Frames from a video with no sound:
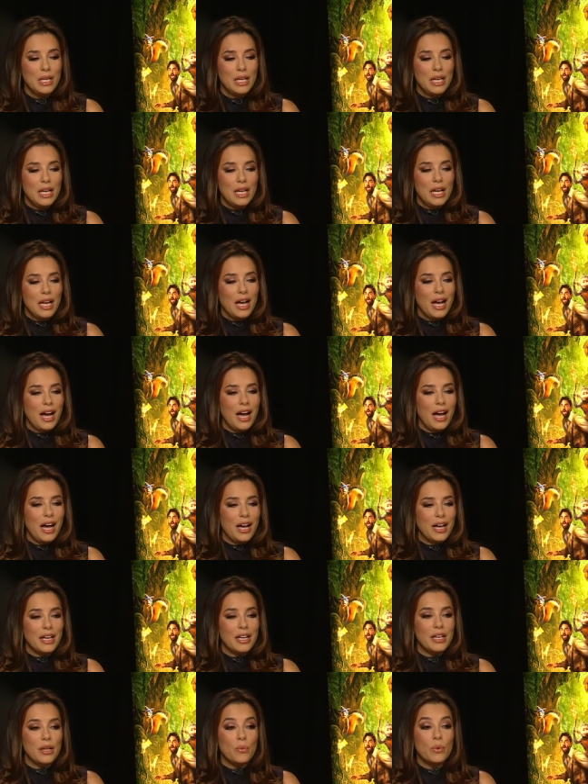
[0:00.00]
Um, I couldn't
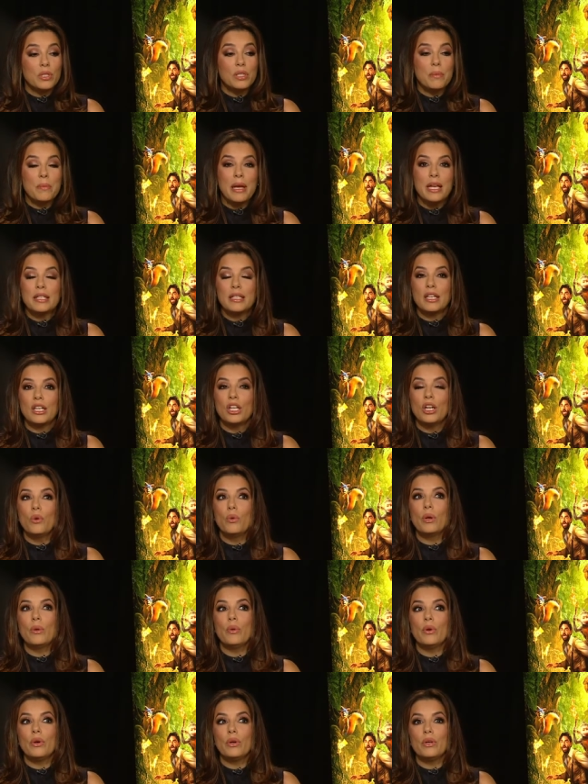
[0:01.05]
uh, agree It more. was amazing. You know,
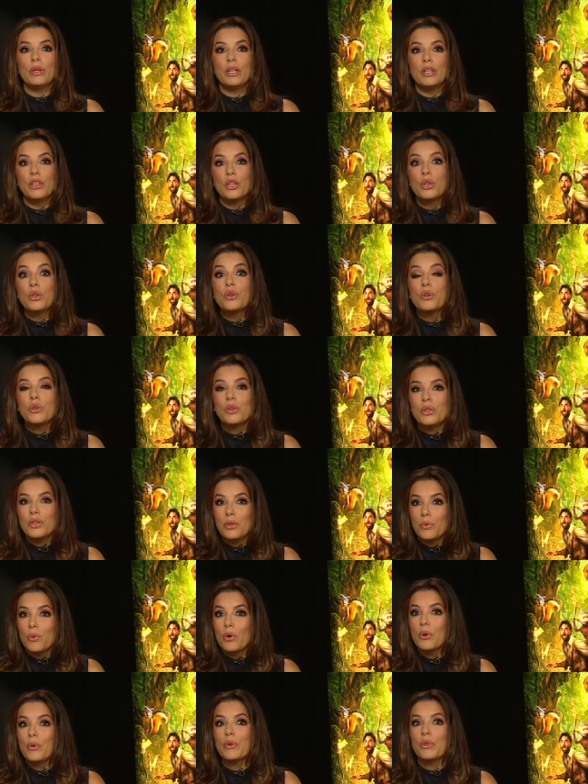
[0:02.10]
we were in the we
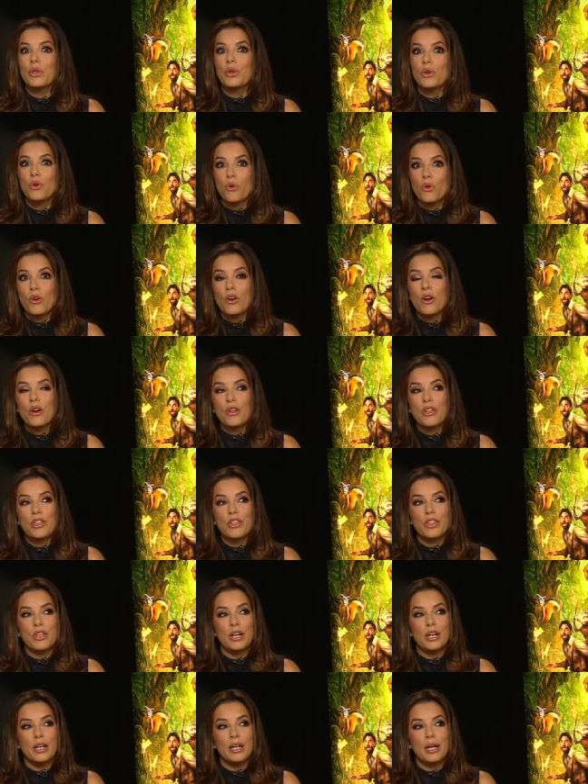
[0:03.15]
were in the north,
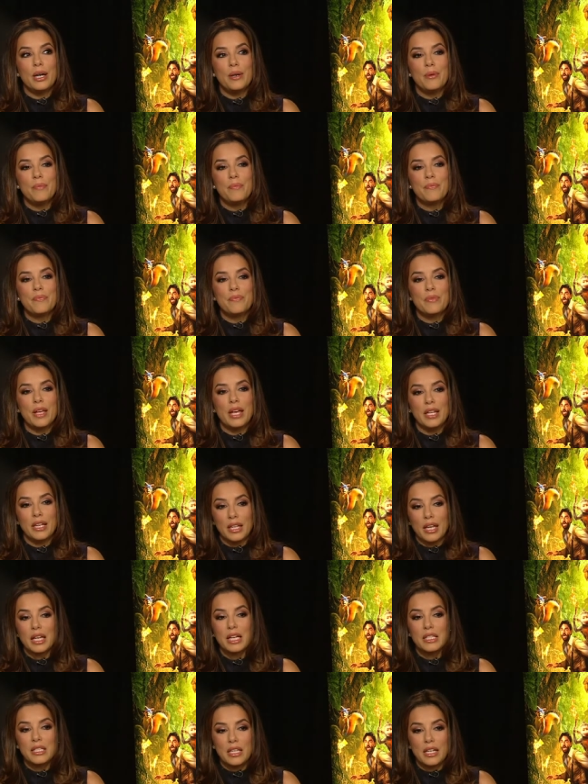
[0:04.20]
um, and
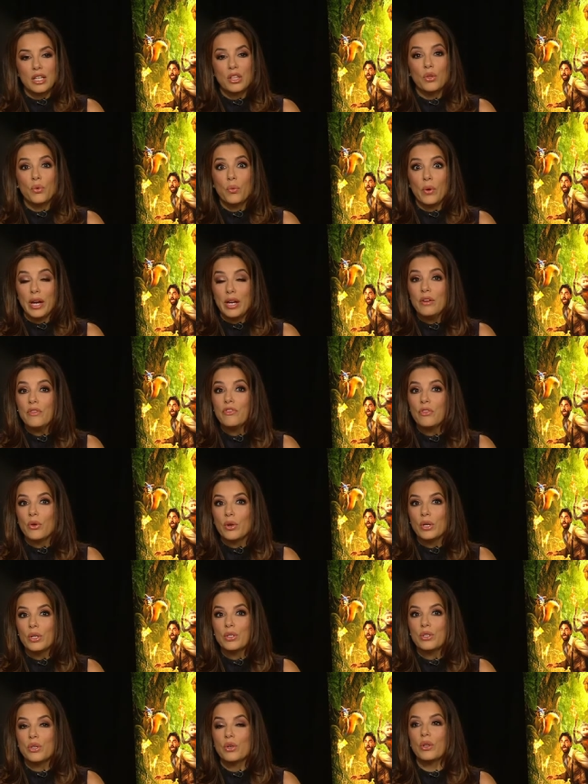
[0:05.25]
like I said, in the
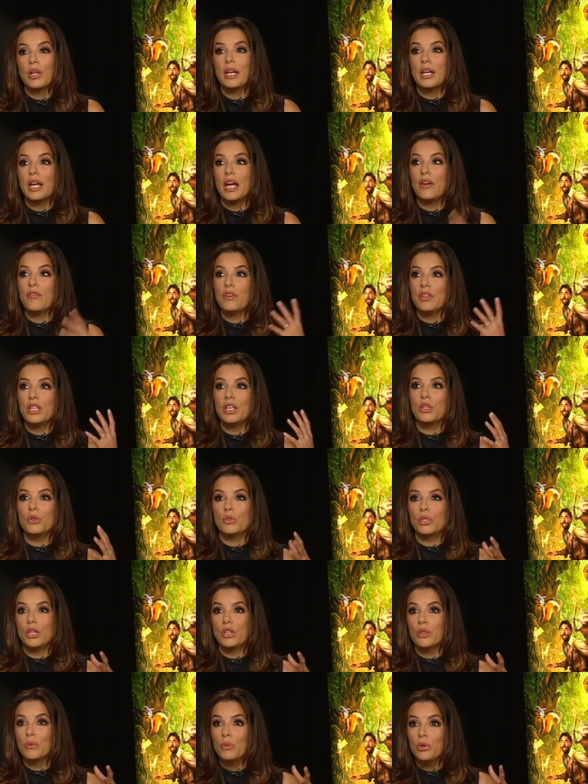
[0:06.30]
rainforest. So like everything you
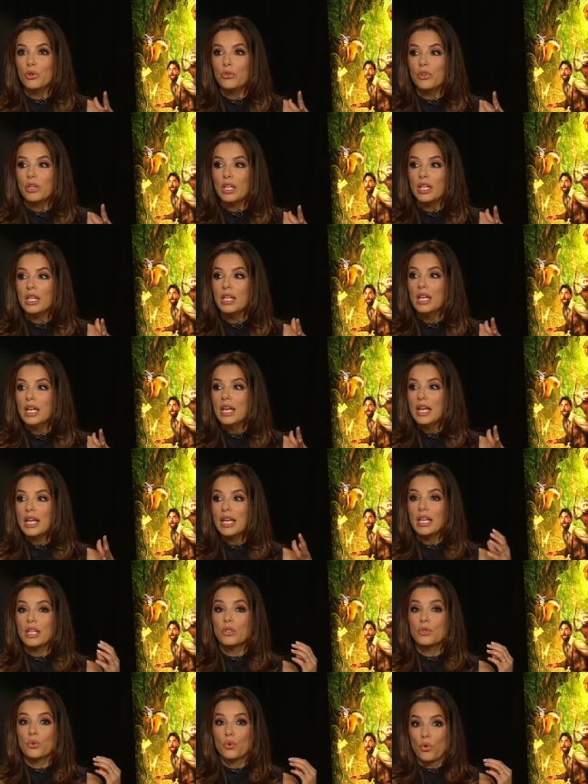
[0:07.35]
see in the movie
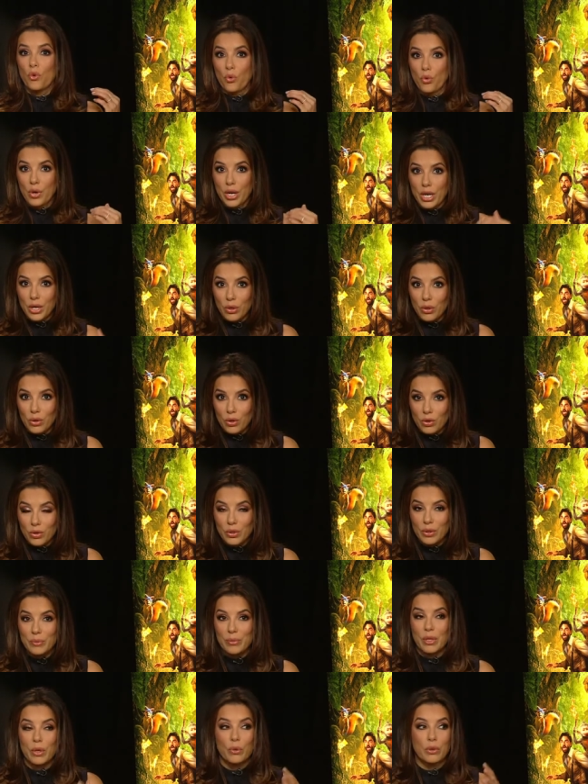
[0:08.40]
is real.
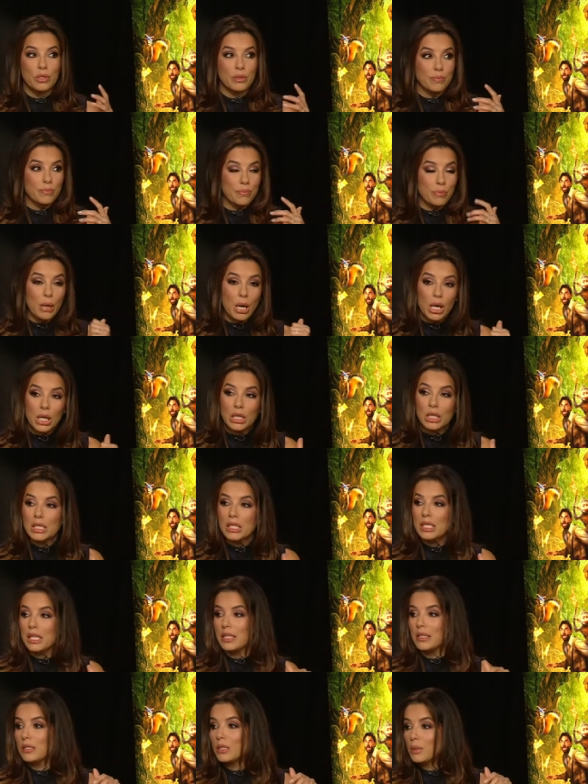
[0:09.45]
There was
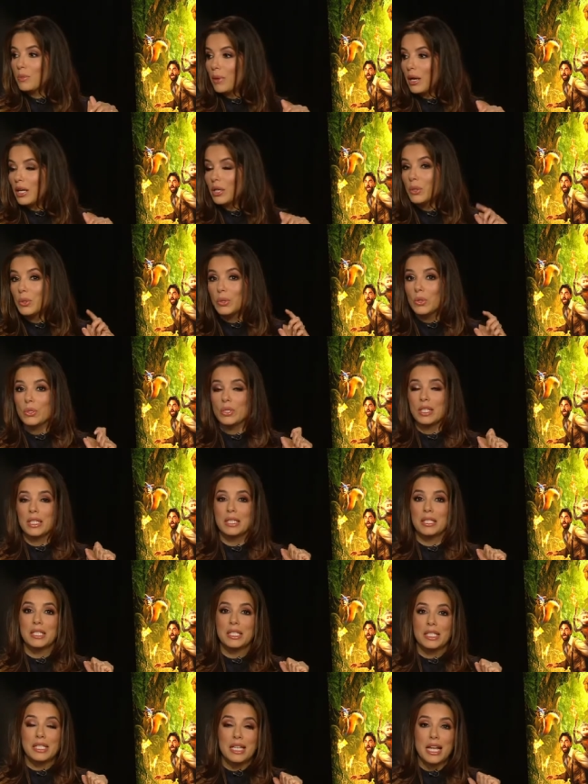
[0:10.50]
bugs and spiders
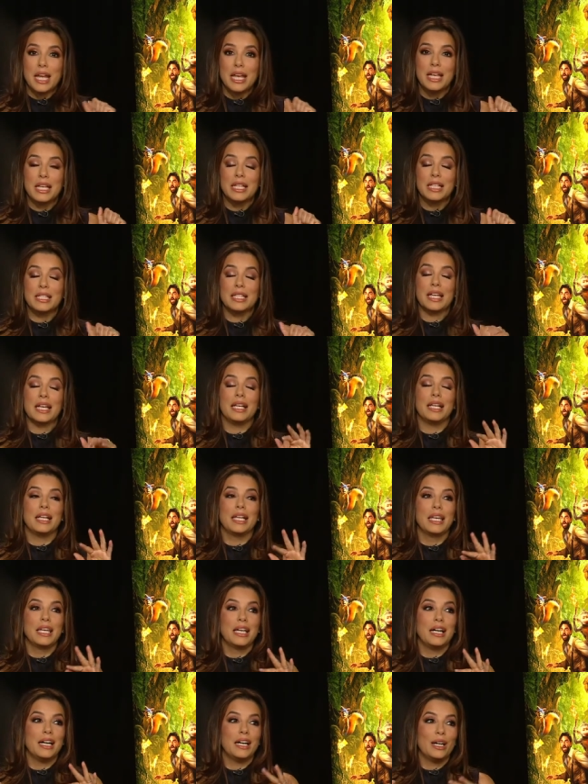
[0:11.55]
and snakes,
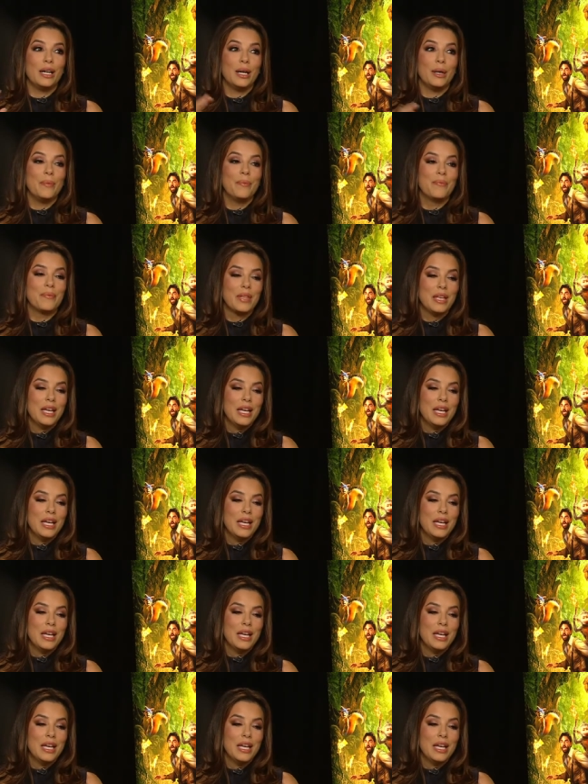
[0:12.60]
and um,